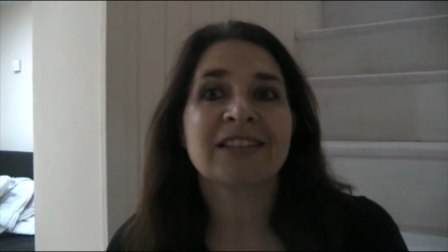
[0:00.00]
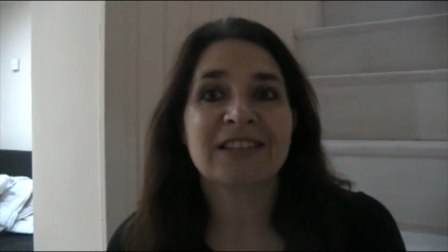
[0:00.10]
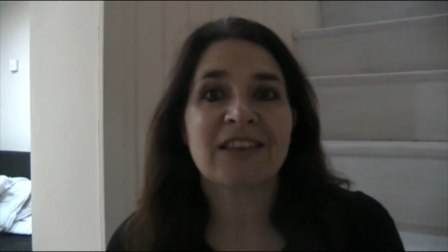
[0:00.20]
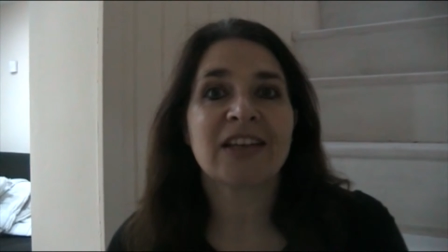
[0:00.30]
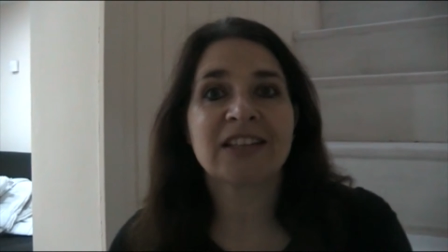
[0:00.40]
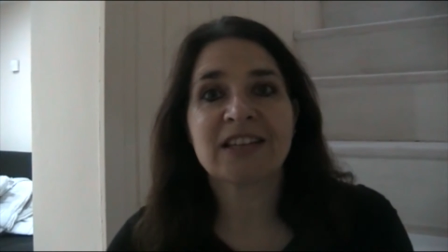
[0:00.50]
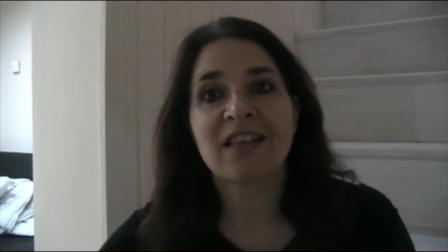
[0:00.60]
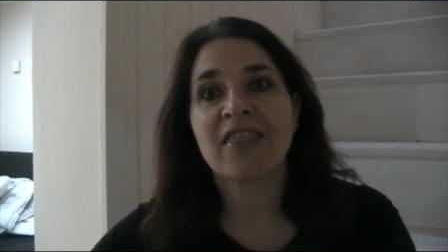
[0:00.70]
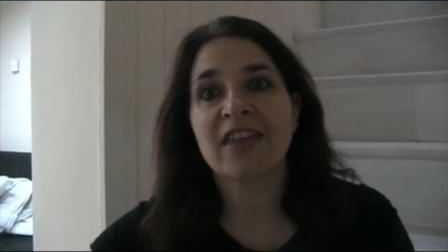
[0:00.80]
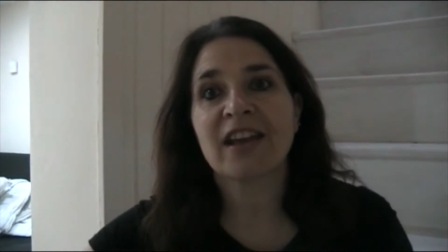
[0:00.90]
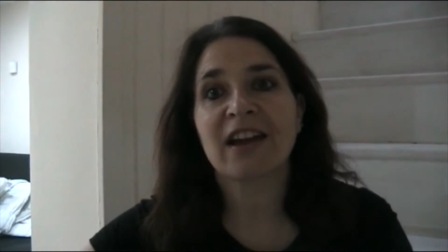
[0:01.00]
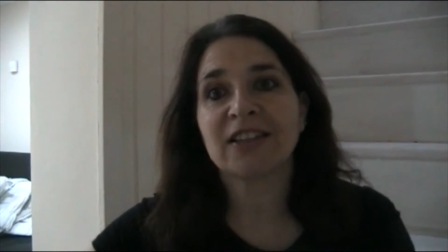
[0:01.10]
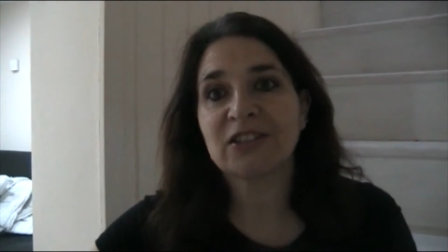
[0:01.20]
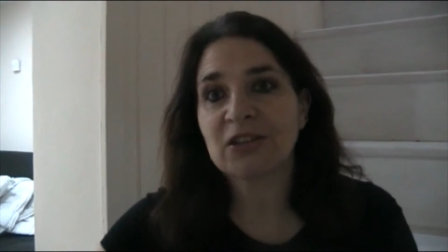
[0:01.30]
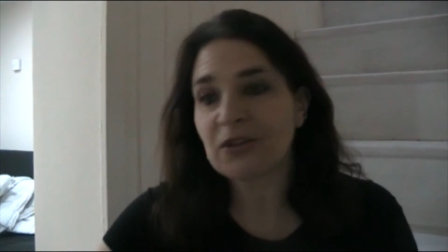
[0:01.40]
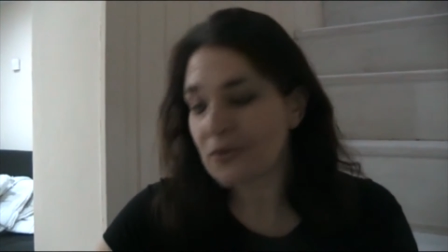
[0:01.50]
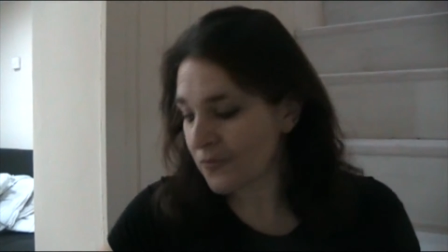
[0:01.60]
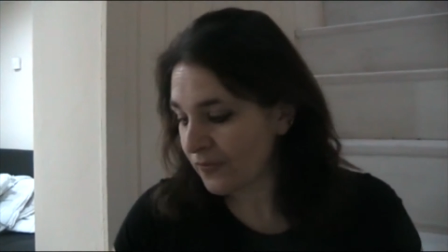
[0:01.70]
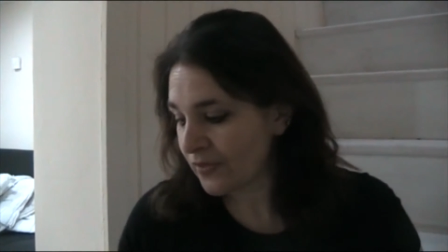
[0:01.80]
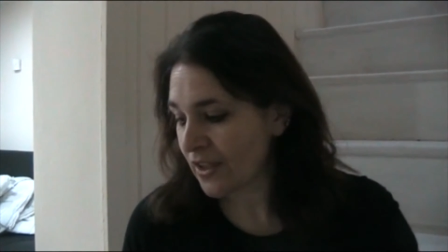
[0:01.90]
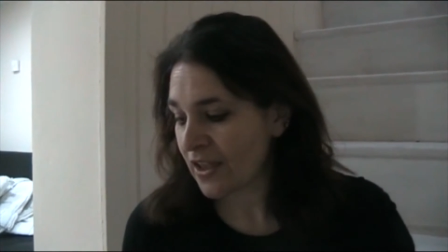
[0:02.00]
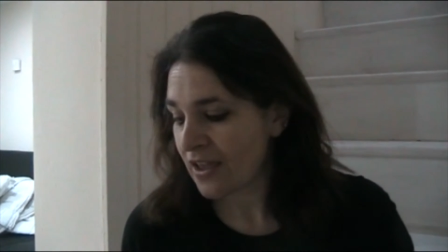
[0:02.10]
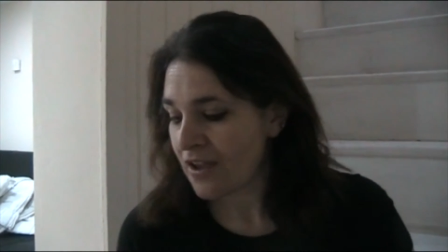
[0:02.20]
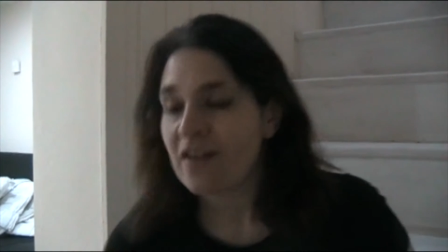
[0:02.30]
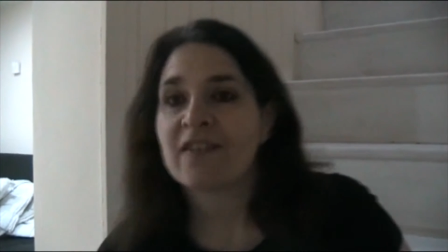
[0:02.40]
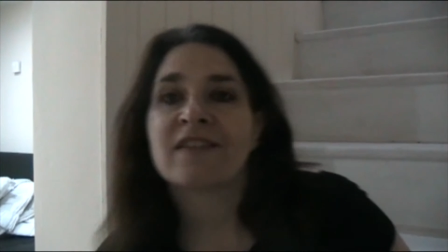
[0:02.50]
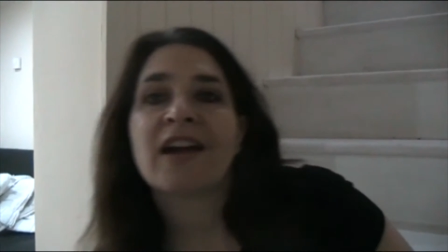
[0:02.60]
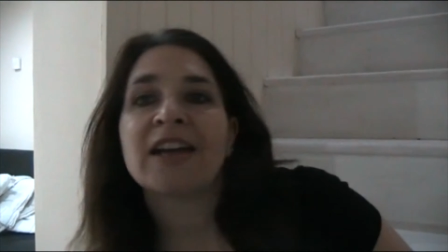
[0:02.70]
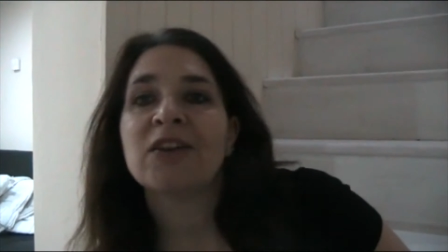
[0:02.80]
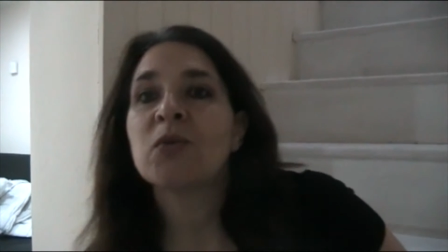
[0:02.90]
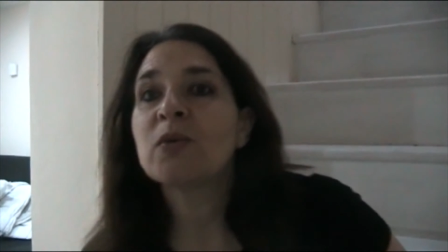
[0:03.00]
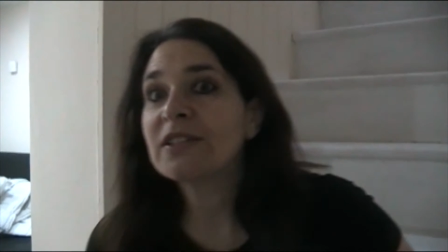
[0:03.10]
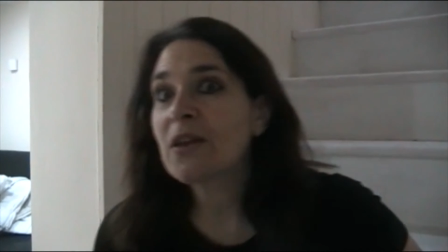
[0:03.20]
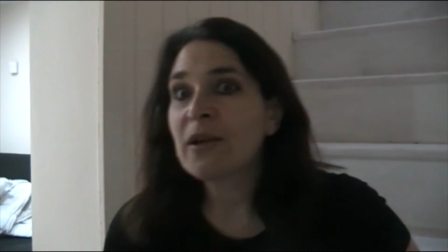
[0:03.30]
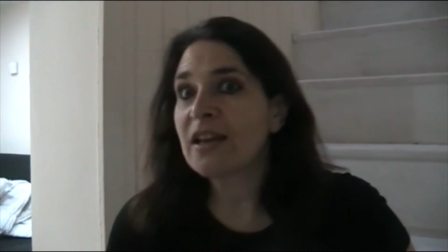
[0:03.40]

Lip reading: So that's another thing I do. Alright, also in